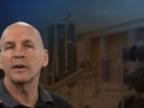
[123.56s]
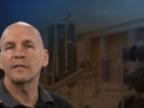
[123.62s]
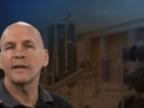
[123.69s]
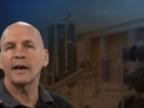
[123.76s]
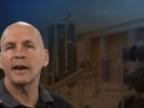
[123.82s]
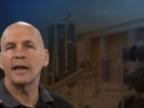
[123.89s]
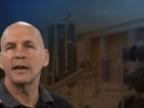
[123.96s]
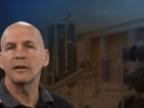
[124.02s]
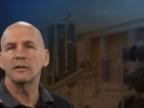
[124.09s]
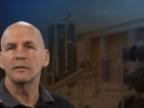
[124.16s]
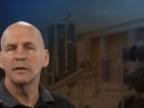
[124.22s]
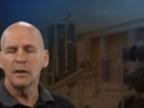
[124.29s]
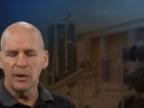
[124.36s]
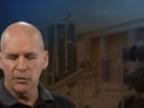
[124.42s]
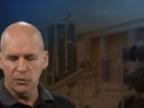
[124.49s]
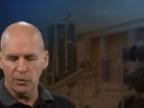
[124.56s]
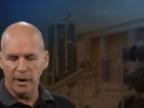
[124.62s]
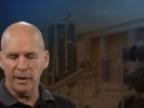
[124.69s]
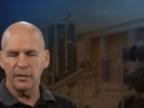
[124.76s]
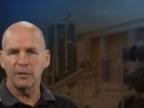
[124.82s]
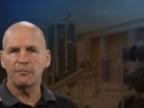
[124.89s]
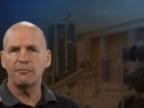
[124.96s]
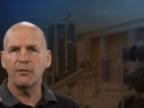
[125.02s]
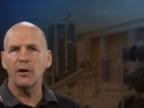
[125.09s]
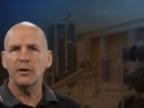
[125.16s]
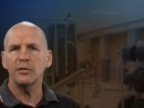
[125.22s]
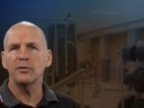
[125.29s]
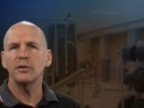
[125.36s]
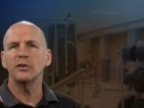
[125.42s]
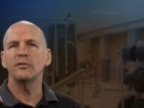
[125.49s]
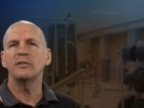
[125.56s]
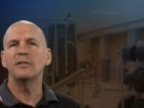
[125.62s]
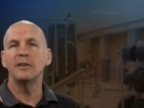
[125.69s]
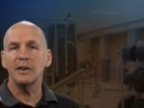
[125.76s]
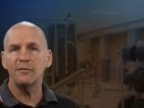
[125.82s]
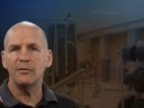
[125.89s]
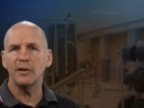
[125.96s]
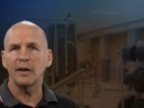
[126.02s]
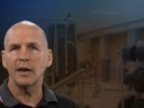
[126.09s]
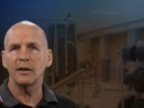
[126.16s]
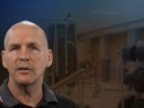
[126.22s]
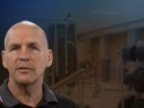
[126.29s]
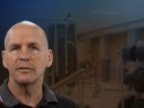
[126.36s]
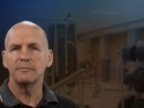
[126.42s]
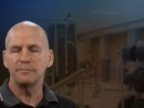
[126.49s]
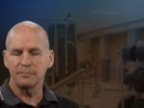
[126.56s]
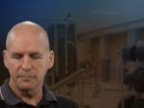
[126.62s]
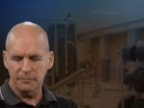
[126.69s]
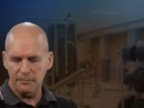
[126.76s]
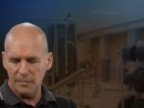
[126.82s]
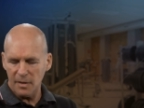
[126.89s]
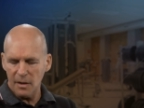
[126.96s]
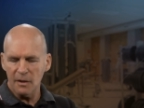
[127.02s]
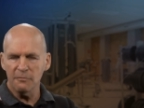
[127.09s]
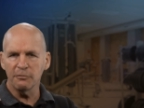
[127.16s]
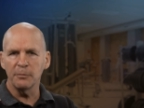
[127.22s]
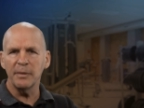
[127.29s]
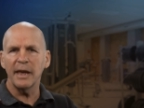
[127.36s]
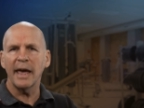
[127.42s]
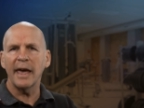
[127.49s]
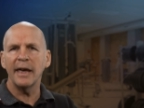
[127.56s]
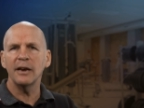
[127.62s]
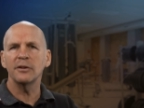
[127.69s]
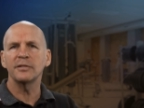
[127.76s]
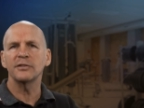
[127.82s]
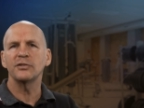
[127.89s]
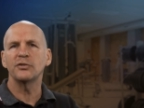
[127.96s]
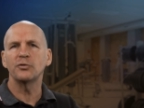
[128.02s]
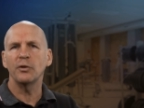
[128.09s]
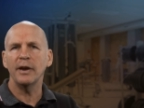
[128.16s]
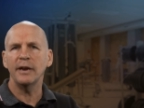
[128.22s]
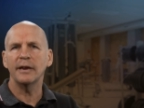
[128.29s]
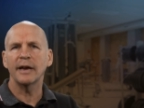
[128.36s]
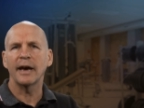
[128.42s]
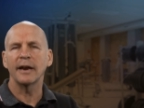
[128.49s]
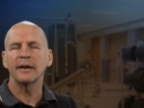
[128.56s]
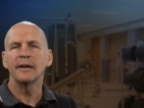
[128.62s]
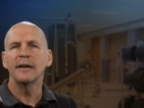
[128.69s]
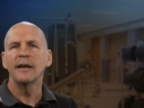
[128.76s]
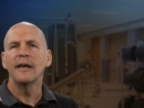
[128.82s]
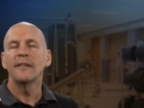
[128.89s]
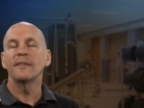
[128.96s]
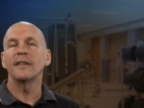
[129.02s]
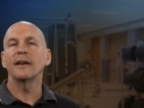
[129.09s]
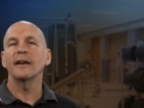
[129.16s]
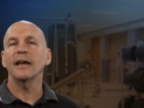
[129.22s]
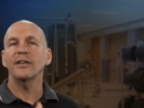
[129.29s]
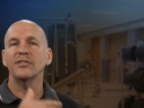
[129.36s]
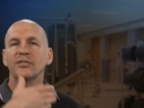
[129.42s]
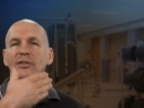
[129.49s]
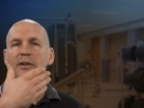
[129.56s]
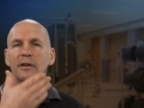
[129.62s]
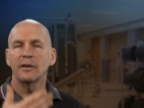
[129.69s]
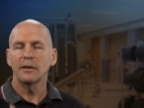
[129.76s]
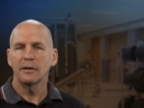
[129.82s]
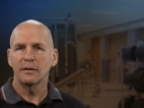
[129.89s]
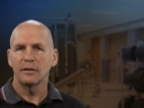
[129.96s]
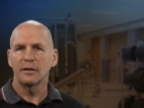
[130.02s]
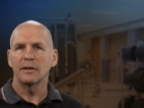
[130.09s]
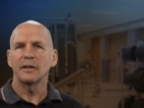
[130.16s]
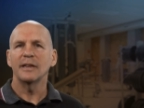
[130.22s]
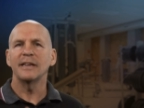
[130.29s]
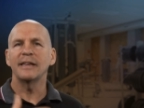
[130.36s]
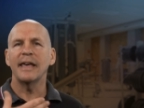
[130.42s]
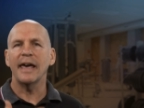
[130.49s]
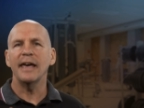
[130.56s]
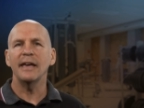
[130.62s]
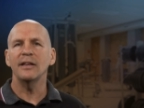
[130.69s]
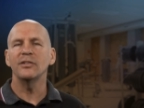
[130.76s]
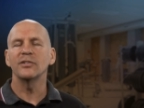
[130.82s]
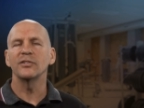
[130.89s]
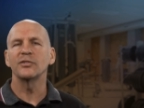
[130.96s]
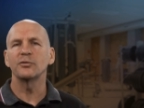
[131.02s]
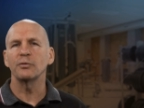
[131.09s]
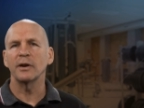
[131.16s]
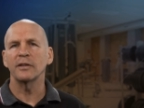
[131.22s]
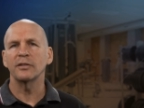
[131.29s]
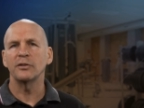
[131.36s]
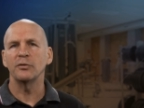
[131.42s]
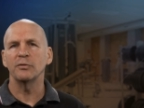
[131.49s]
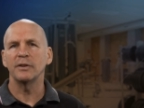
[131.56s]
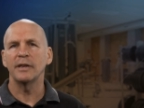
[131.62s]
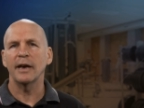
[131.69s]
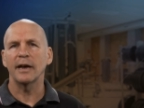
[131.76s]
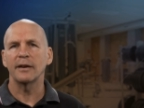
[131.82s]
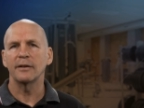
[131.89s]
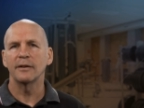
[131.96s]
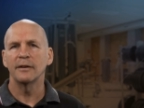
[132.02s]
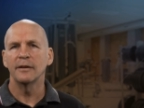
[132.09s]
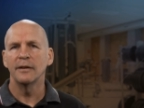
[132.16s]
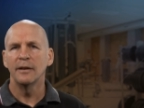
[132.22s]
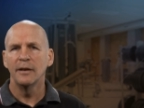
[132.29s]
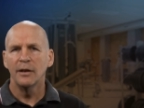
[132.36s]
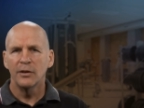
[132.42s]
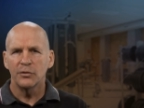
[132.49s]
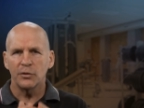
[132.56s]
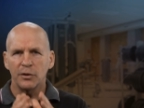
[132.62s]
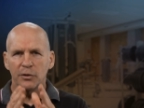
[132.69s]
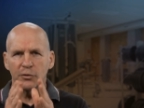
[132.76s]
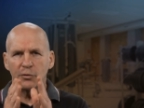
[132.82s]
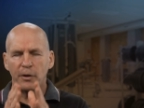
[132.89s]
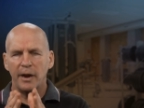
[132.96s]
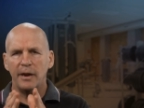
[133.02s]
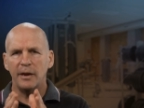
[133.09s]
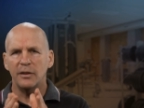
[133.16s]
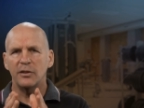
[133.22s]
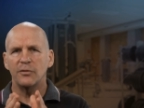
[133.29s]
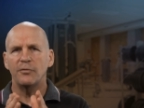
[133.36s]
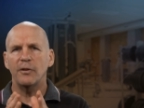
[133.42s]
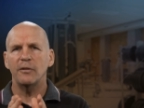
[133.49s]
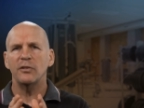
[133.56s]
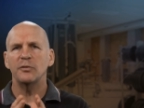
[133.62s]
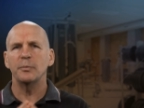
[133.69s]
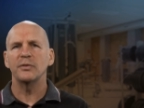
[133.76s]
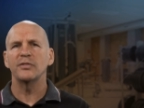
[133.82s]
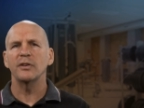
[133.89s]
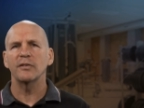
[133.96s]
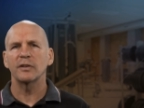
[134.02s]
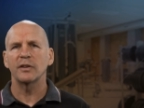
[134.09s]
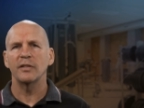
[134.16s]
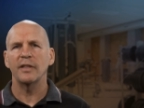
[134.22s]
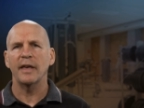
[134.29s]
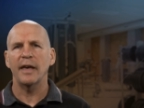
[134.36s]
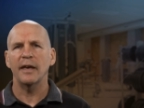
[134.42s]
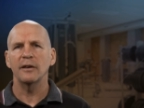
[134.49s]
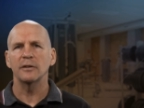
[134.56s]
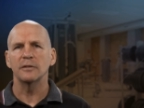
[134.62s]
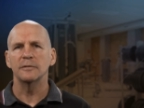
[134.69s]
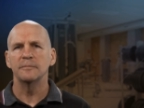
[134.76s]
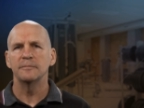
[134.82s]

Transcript: at that angle. So the farther you deviate from the angle that you trained at, the less gains in strength you would get. So your training is very specific to the angle.